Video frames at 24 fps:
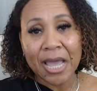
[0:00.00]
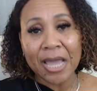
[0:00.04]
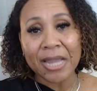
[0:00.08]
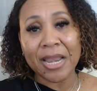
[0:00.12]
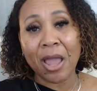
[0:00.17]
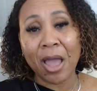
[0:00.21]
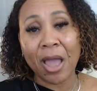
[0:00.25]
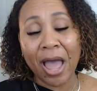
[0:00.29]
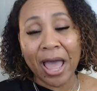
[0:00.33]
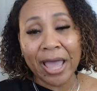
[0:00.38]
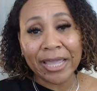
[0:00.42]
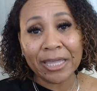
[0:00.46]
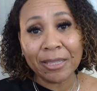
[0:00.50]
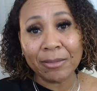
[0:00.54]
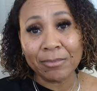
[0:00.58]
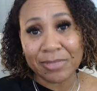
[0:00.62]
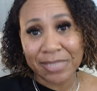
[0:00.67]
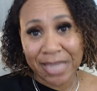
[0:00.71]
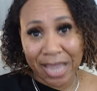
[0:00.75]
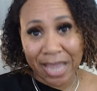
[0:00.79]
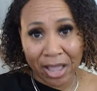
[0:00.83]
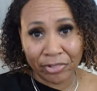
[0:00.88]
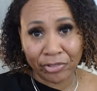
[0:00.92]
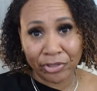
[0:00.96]
Now, I am
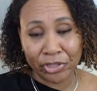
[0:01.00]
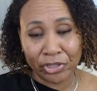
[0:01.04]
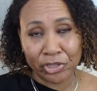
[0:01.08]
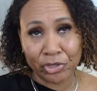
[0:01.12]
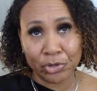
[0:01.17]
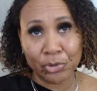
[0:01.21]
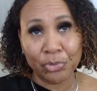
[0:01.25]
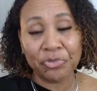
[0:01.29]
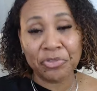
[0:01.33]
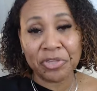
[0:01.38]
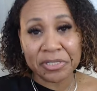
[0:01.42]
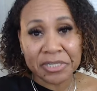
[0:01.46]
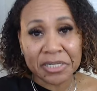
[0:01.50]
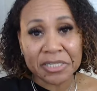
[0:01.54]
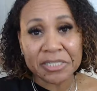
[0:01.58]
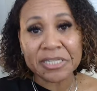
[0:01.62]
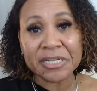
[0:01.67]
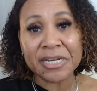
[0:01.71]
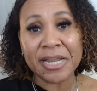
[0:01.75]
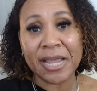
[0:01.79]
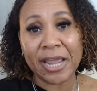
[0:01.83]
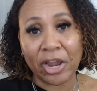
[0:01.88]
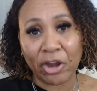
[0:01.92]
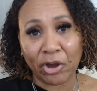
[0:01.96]
telling you, this is
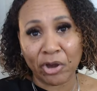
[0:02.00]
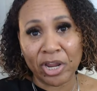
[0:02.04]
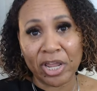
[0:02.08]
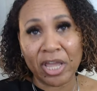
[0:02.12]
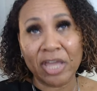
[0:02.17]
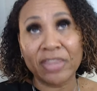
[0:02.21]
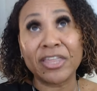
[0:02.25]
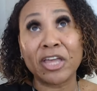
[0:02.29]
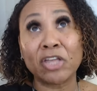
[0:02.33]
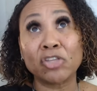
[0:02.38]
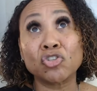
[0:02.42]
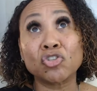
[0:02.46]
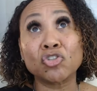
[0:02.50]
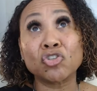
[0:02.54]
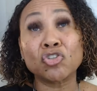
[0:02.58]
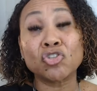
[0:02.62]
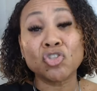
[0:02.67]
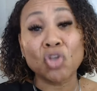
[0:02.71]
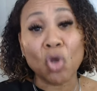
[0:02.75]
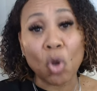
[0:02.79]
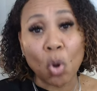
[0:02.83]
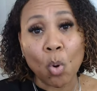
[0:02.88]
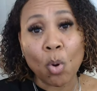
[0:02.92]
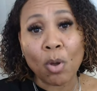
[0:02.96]
an area that
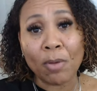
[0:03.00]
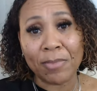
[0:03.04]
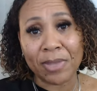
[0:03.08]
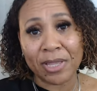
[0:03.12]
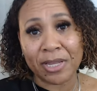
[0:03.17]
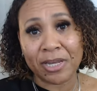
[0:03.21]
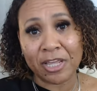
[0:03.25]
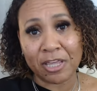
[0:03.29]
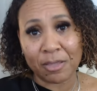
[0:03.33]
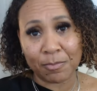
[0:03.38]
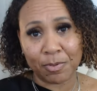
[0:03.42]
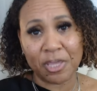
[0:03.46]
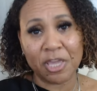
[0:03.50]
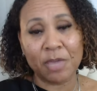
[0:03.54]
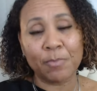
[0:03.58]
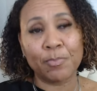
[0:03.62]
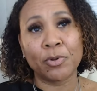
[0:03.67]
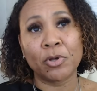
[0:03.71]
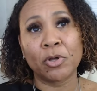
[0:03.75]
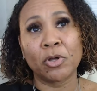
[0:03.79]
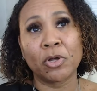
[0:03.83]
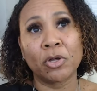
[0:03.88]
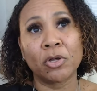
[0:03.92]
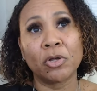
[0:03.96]
so many
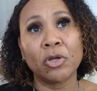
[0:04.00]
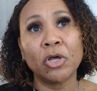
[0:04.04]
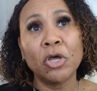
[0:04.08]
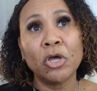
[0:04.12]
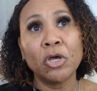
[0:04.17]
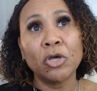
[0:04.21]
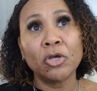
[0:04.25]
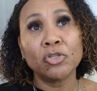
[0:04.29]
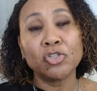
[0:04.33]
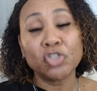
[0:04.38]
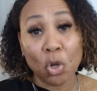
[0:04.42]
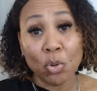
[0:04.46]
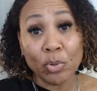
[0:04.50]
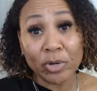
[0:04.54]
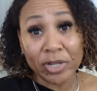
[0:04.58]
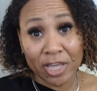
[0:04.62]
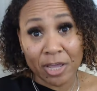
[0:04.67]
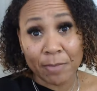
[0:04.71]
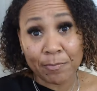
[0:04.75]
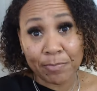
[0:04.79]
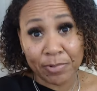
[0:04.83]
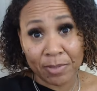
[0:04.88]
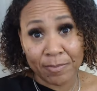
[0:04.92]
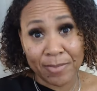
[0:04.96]
people don't
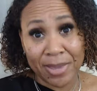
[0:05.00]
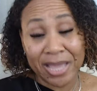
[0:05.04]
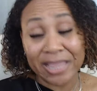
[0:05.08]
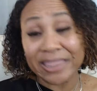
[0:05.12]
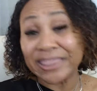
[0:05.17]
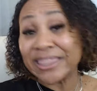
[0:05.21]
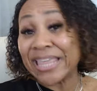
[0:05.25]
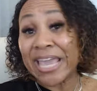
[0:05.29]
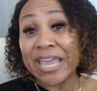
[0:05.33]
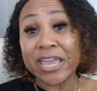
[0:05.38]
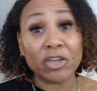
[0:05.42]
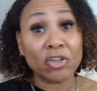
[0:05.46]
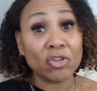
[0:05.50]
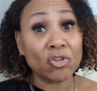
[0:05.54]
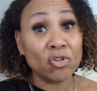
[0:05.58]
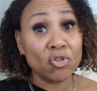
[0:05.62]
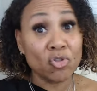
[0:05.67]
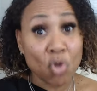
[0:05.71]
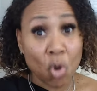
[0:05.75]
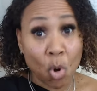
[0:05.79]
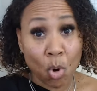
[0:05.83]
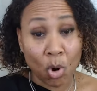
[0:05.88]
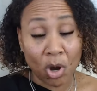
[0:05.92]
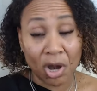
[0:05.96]
implement, they
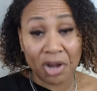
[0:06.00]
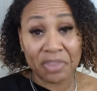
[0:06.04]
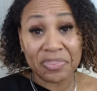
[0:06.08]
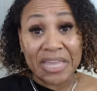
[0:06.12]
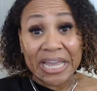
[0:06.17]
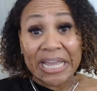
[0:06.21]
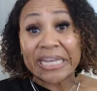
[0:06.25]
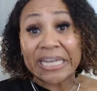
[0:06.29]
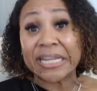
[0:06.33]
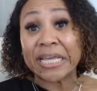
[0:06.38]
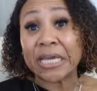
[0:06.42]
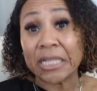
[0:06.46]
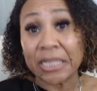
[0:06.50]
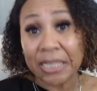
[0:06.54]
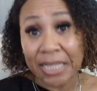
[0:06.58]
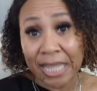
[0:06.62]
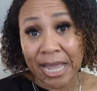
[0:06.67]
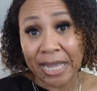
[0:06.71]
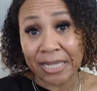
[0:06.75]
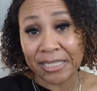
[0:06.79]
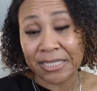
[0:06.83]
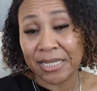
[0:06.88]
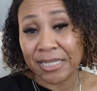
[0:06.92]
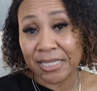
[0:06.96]
ignore, they
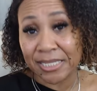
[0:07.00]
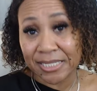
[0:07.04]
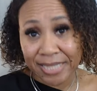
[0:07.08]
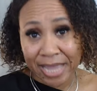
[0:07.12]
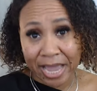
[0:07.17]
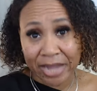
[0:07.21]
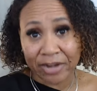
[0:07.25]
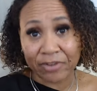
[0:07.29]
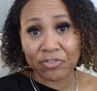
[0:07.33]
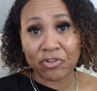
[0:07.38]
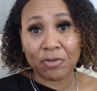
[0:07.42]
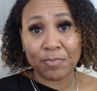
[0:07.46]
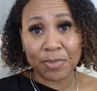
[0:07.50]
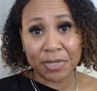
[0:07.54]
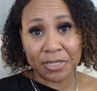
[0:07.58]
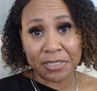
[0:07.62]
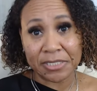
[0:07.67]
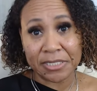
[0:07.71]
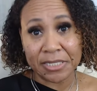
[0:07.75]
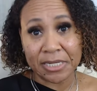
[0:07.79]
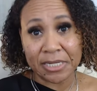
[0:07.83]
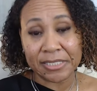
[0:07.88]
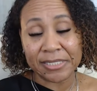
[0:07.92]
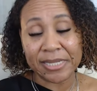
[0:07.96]
neglect inside of their
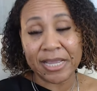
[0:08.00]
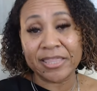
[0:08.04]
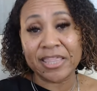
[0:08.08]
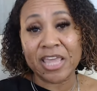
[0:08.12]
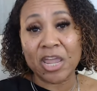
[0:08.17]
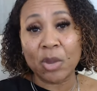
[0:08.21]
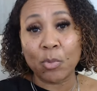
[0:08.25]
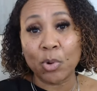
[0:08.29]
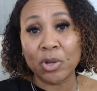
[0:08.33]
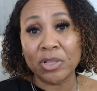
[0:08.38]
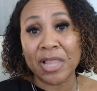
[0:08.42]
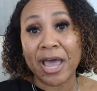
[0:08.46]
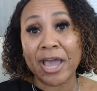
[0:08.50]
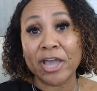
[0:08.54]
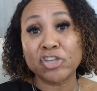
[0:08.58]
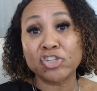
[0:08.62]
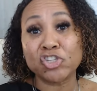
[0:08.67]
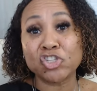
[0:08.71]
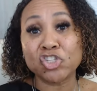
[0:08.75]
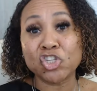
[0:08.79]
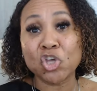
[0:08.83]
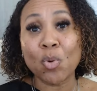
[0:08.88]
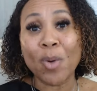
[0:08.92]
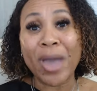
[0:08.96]
business, and they rely
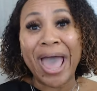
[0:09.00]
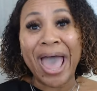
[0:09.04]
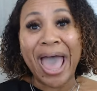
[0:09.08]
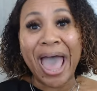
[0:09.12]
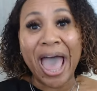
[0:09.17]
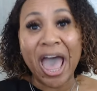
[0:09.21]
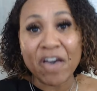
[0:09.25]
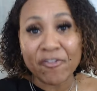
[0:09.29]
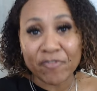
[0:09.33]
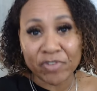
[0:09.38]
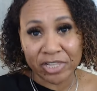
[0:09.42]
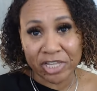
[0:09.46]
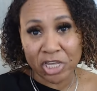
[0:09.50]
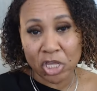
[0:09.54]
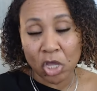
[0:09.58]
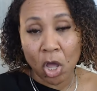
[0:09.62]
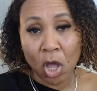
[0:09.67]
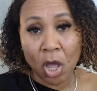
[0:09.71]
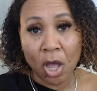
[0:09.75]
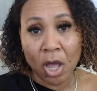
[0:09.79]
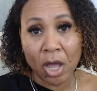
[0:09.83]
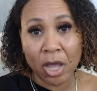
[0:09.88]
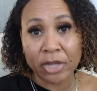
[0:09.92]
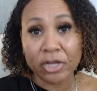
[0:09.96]
so heavily
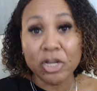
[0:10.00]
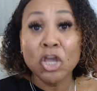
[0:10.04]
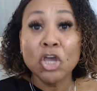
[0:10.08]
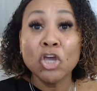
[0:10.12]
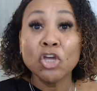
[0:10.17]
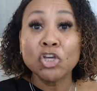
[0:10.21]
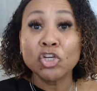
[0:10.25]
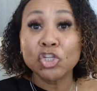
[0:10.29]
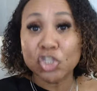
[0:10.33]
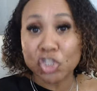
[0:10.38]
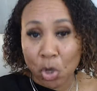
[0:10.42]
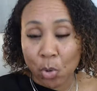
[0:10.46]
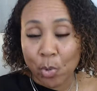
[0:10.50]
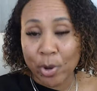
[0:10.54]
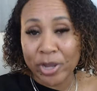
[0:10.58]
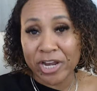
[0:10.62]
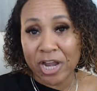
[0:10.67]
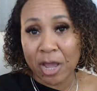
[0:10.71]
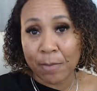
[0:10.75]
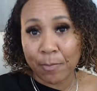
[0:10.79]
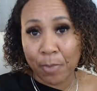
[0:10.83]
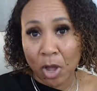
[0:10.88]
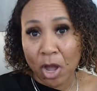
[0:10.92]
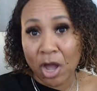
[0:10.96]
on showing
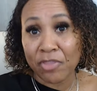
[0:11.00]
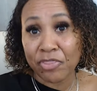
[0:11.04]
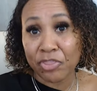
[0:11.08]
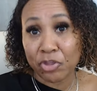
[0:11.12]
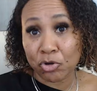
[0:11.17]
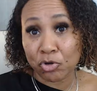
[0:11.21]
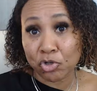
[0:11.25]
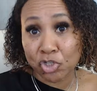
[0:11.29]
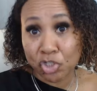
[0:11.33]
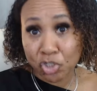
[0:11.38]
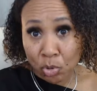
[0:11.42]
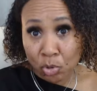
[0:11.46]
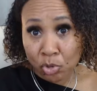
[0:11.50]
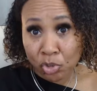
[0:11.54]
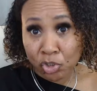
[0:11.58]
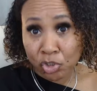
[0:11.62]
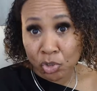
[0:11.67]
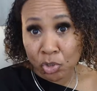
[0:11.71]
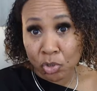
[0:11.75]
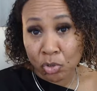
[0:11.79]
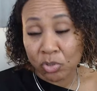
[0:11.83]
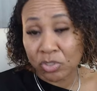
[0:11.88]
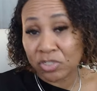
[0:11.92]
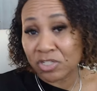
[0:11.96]
up on their
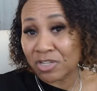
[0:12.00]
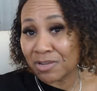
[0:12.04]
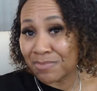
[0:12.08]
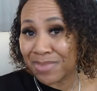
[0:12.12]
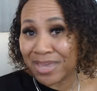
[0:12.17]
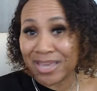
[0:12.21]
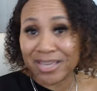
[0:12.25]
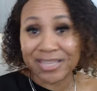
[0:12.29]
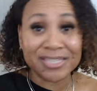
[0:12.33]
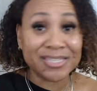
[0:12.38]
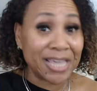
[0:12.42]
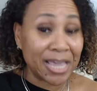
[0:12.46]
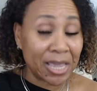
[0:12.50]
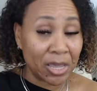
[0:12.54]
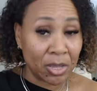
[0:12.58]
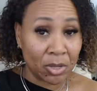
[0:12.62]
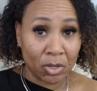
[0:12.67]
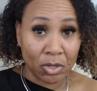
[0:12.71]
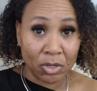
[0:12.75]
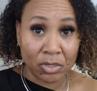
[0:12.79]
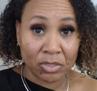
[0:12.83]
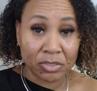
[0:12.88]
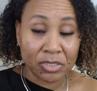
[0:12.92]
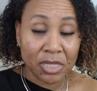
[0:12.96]
socials to make
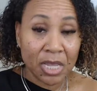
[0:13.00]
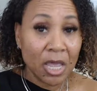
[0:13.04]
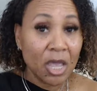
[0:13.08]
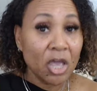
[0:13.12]
sales.